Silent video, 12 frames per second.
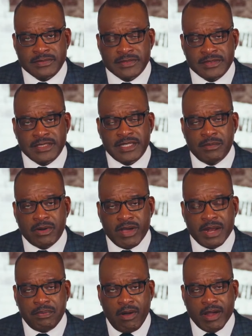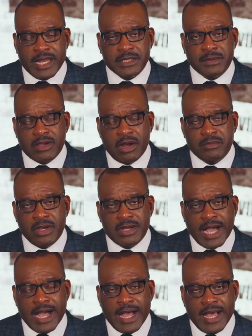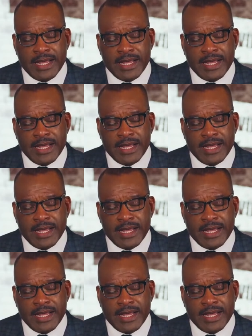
The Democrat Party has become your God.